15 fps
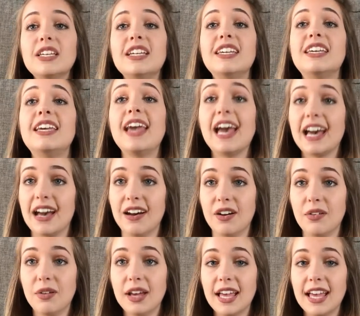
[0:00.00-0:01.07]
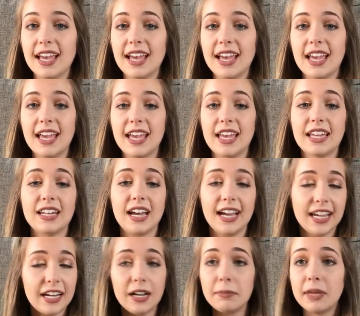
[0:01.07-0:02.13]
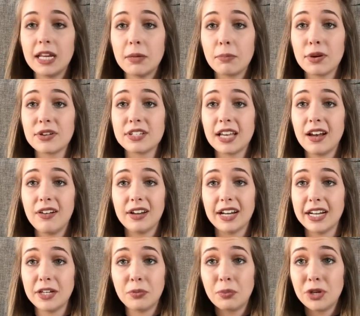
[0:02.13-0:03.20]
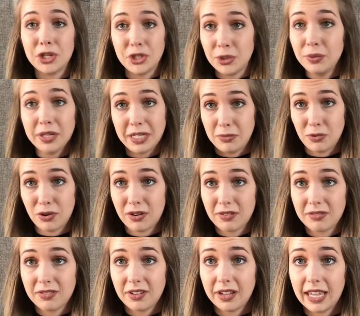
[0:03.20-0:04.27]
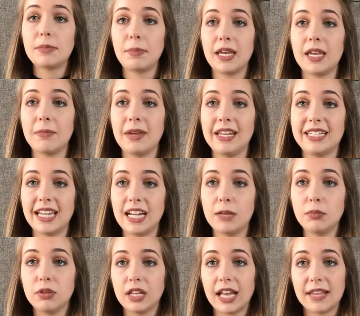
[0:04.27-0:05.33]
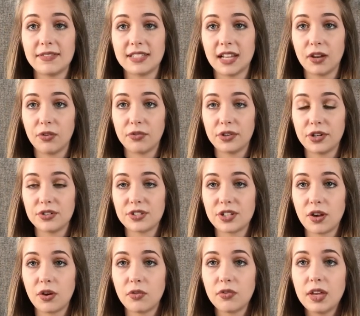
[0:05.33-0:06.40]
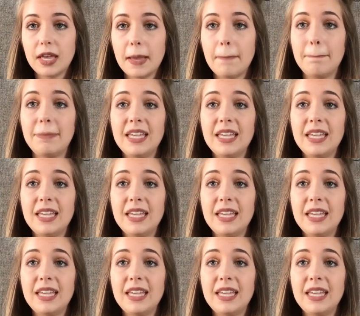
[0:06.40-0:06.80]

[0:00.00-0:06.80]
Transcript: holy cow. And I ended up getting burnt out and I didn't want to do it anymore. You need to make a maintainable lifestyle for yourself.